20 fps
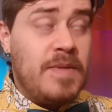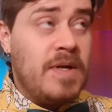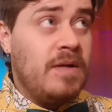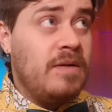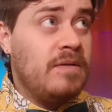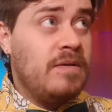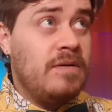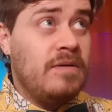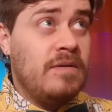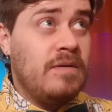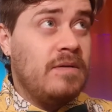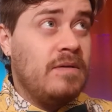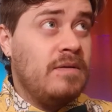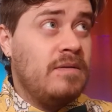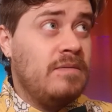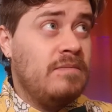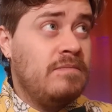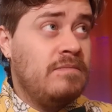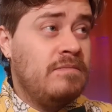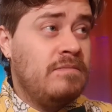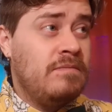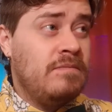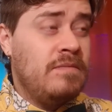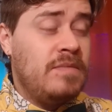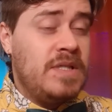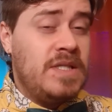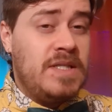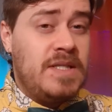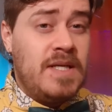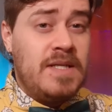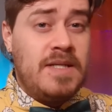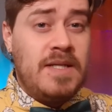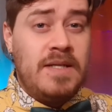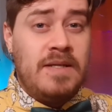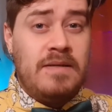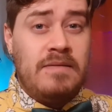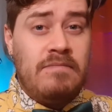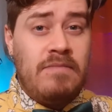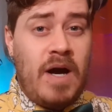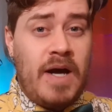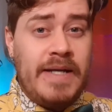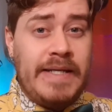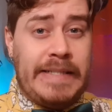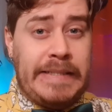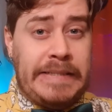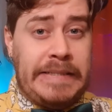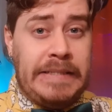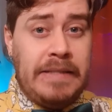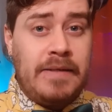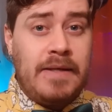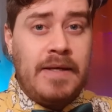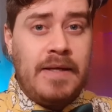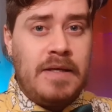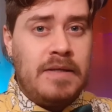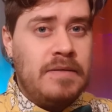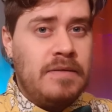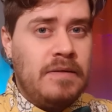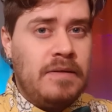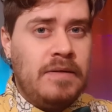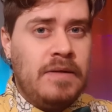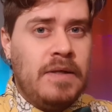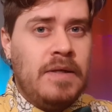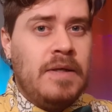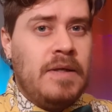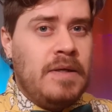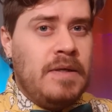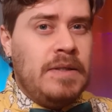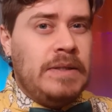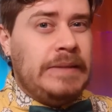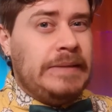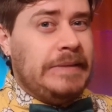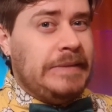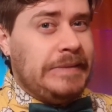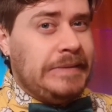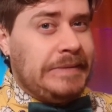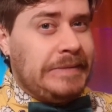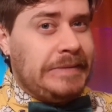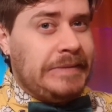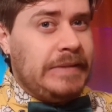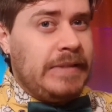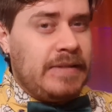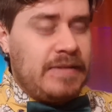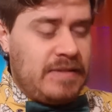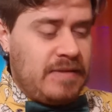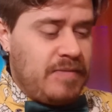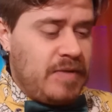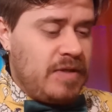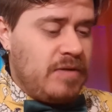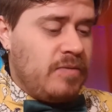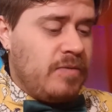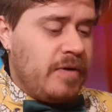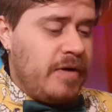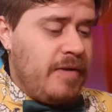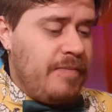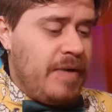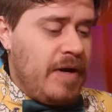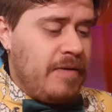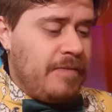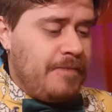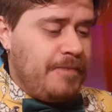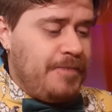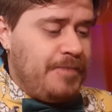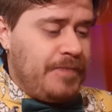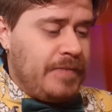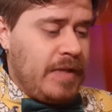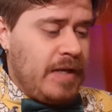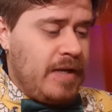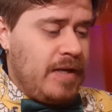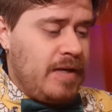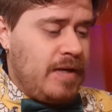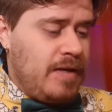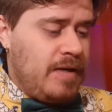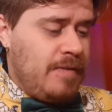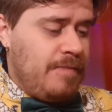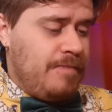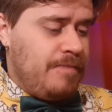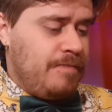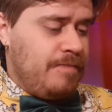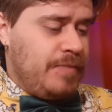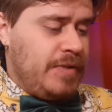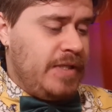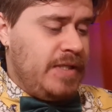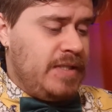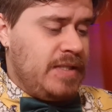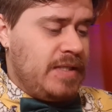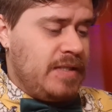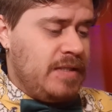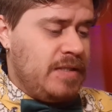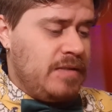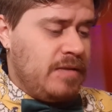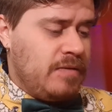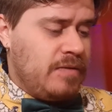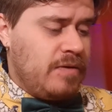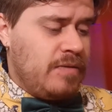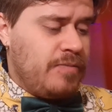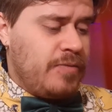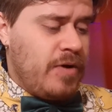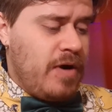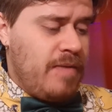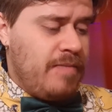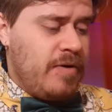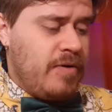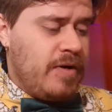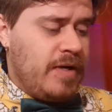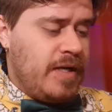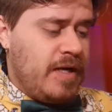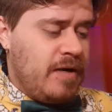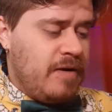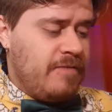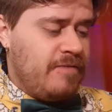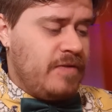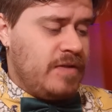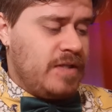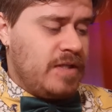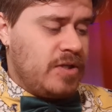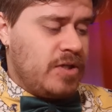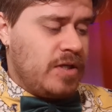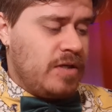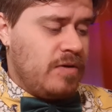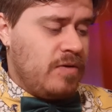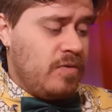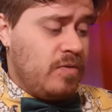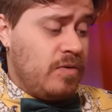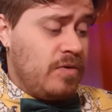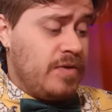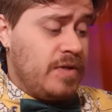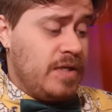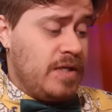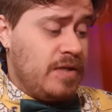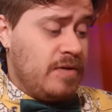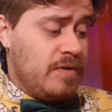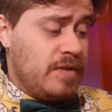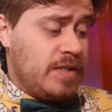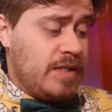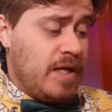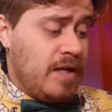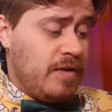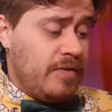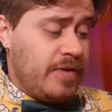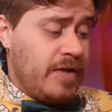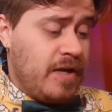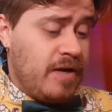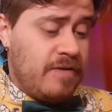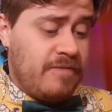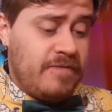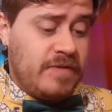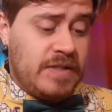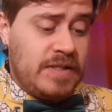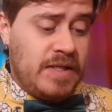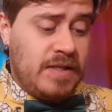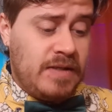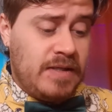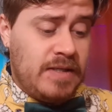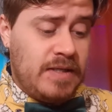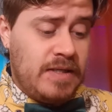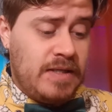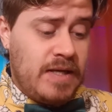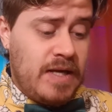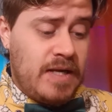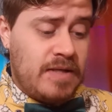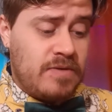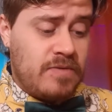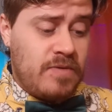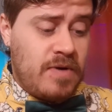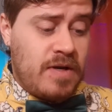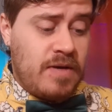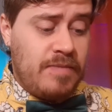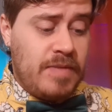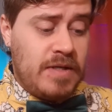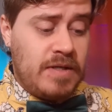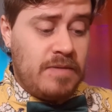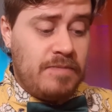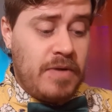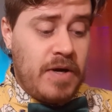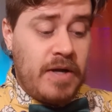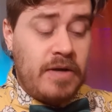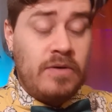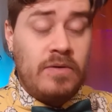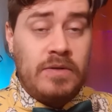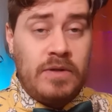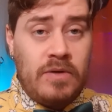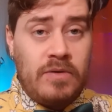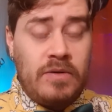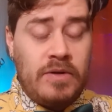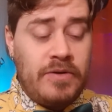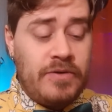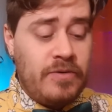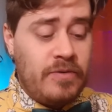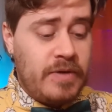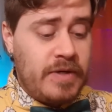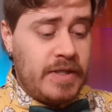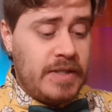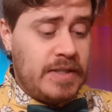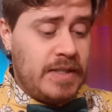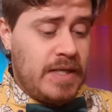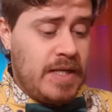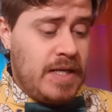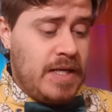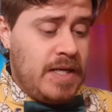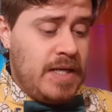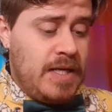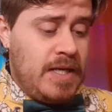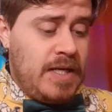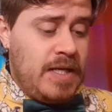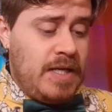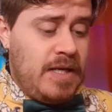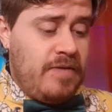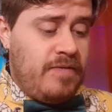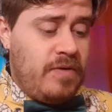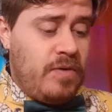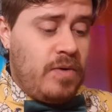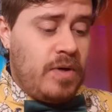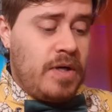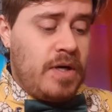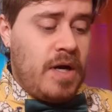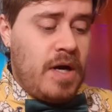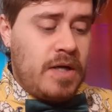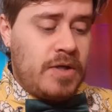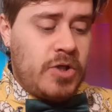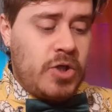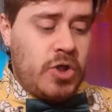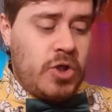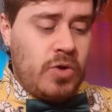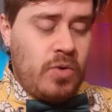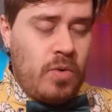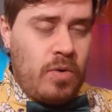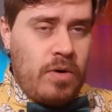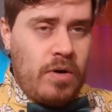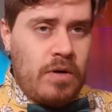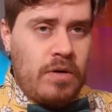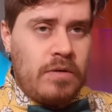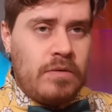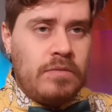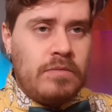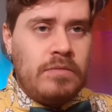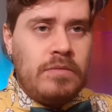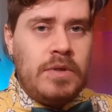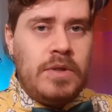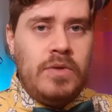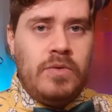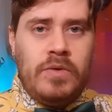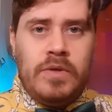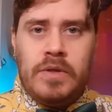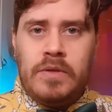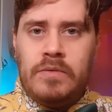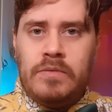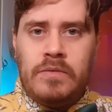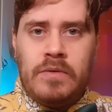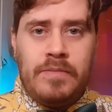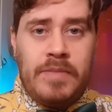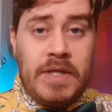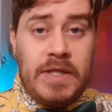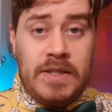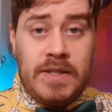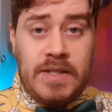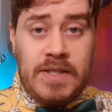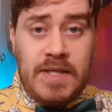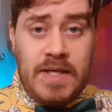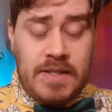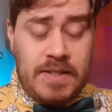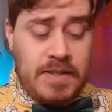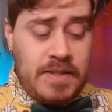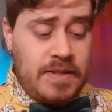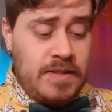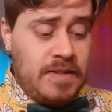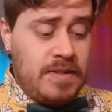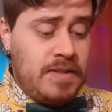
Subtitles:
your scented IKEA candle, that's something to worry about. Please consult your primary care physician or the nearest healthcare facility as recommended by your local authorities. If you are not sure, you can repeat the test.